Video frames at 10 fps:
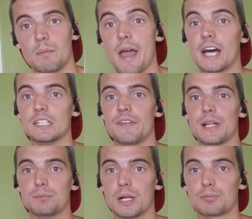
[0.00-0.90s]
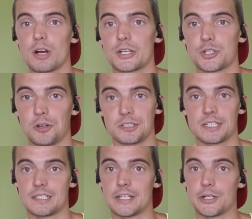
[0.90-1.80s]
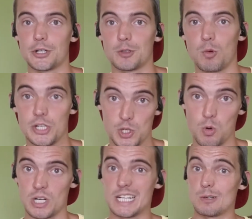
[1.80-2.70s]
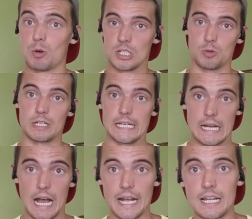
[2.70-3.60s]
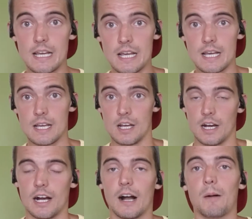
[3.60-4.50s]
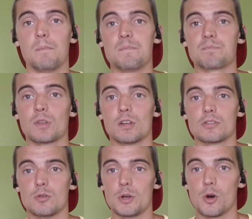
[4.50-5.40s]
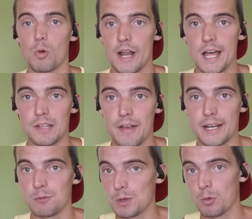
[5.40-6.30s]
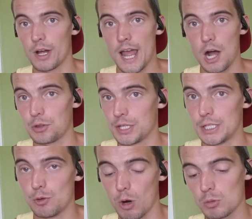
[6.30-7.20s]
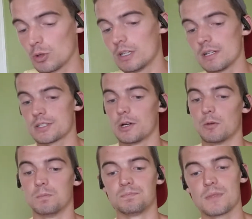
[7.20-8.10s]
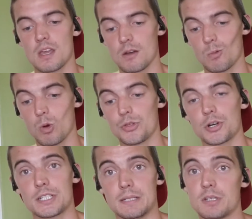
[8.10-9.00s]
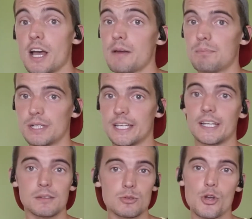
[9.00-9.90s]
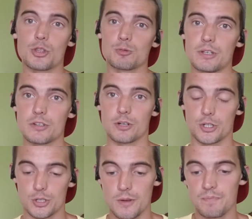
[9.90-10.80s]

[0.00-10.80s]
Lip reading: Elevated blood pressure is considered 120 to 129. So we don't want elevated, we want healthy, normal. So 130 seems high, but again, they're the researchers.